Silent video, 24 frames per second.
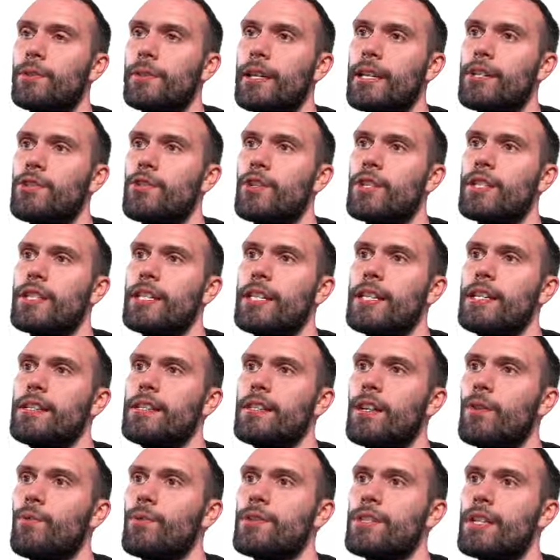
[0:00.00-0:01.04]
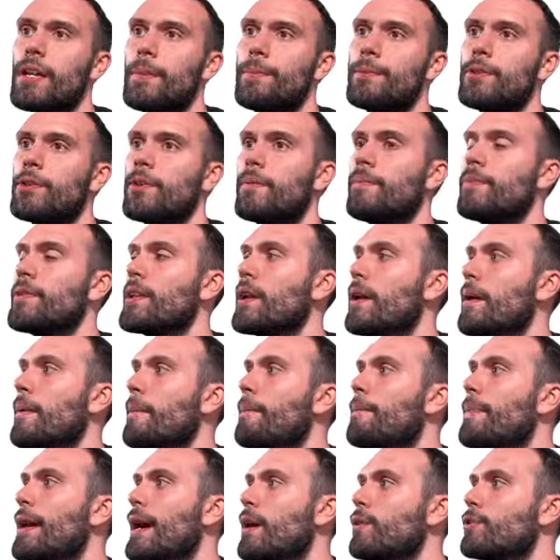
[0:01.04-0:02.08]
Okay, so the T cell receptor
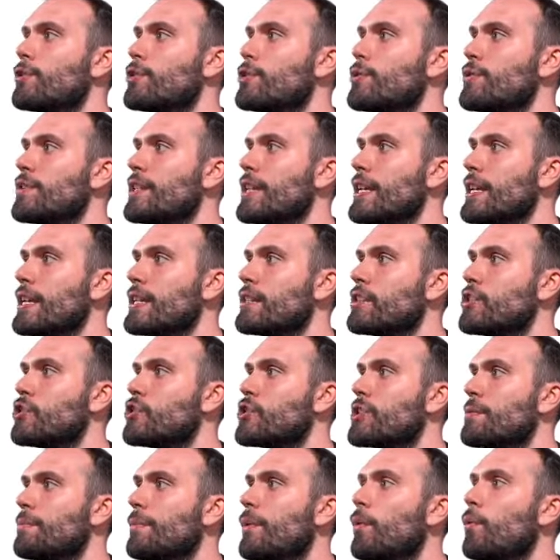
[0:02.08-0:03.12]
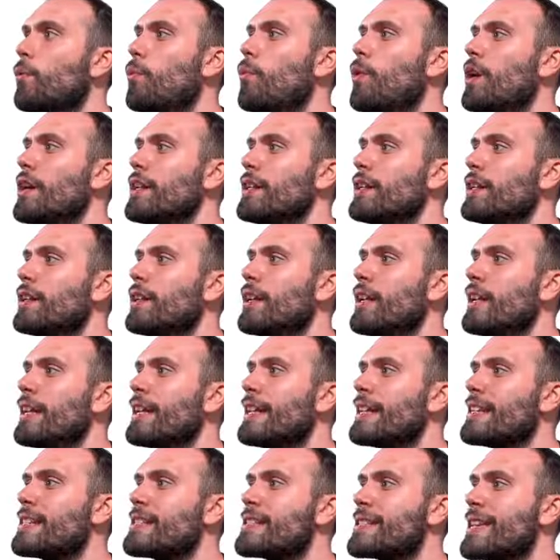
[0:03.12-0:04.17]
bound to the antigen, but what
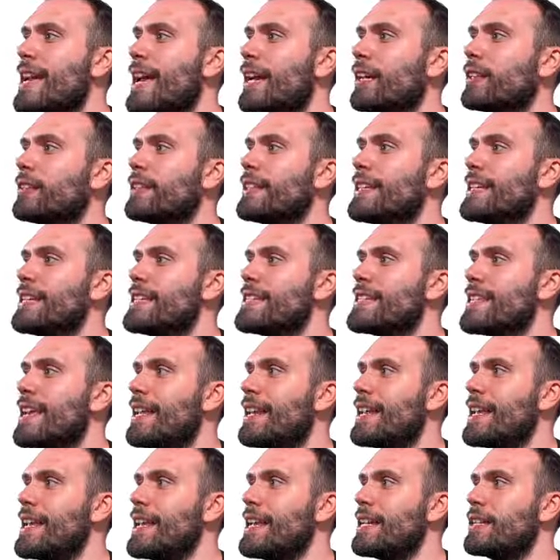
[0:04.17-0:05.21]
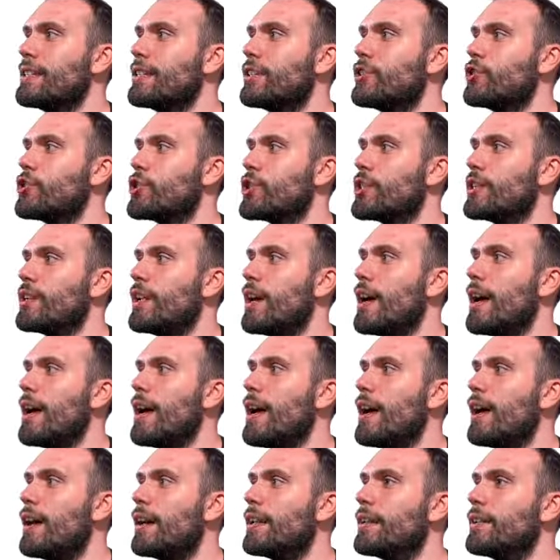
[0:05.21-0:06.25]
exactly is that antigen
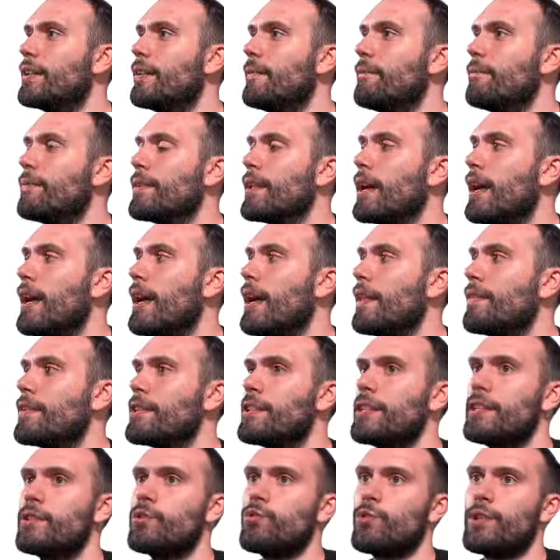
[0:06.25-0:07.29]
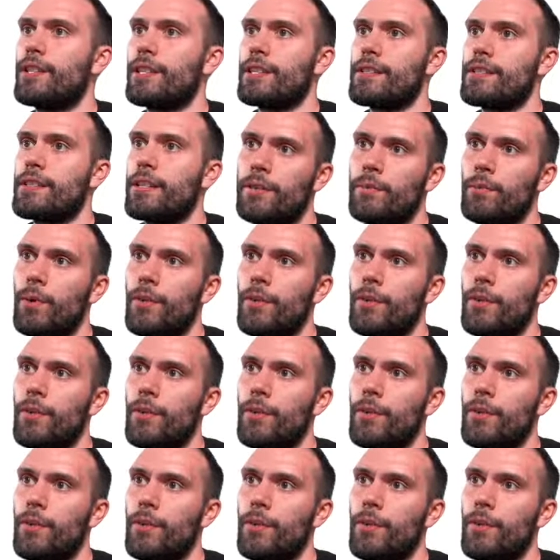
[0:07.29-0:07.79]
on, on the dendritic cell?